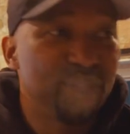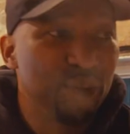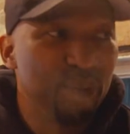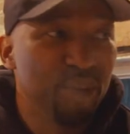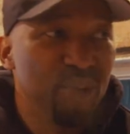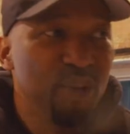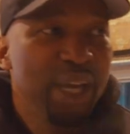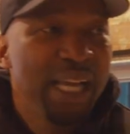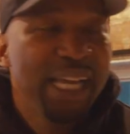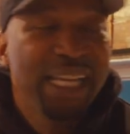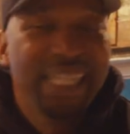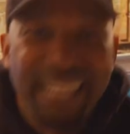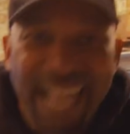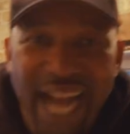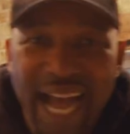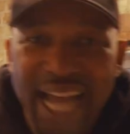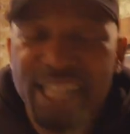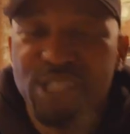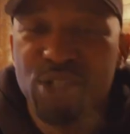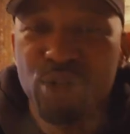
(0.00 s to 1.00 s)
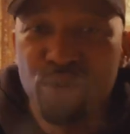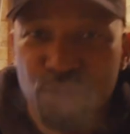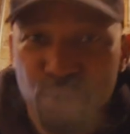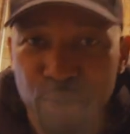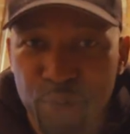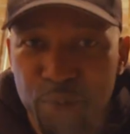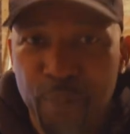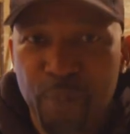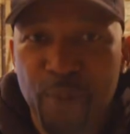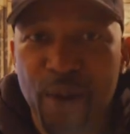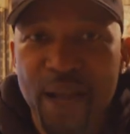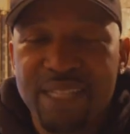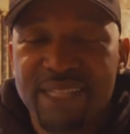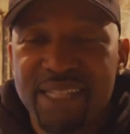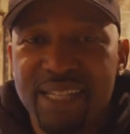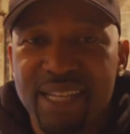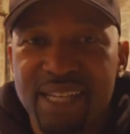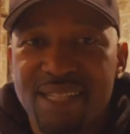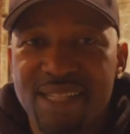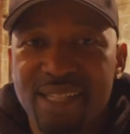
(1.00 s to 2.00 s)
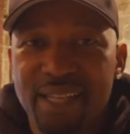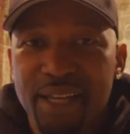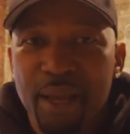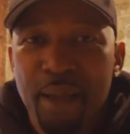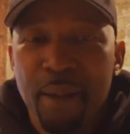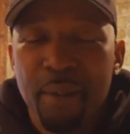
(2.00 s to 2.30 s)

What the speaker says: to guide you through the process,